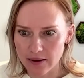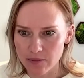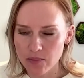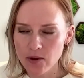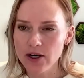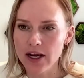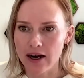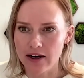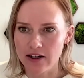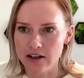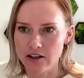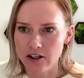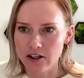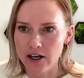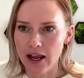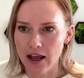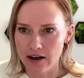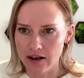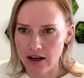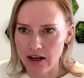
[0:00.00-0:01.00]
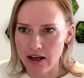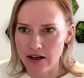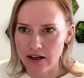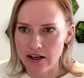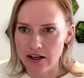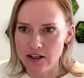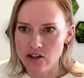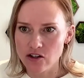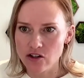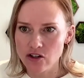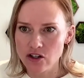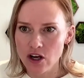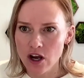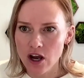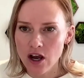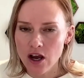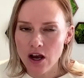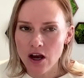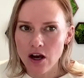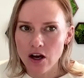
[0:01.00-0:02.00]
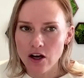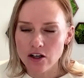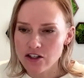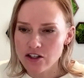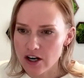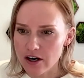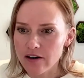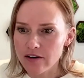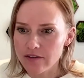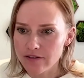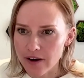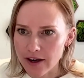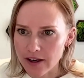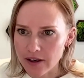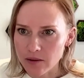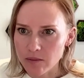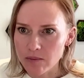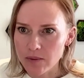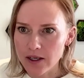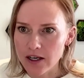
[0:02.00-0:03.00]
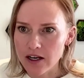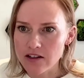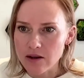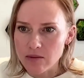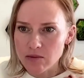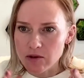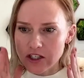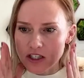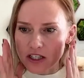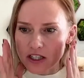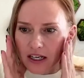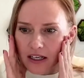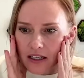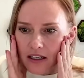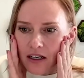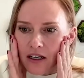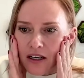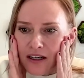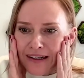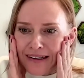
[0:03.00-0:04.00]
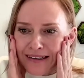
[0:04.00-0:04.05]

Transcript: book editor and it is terrifying because I'm just like,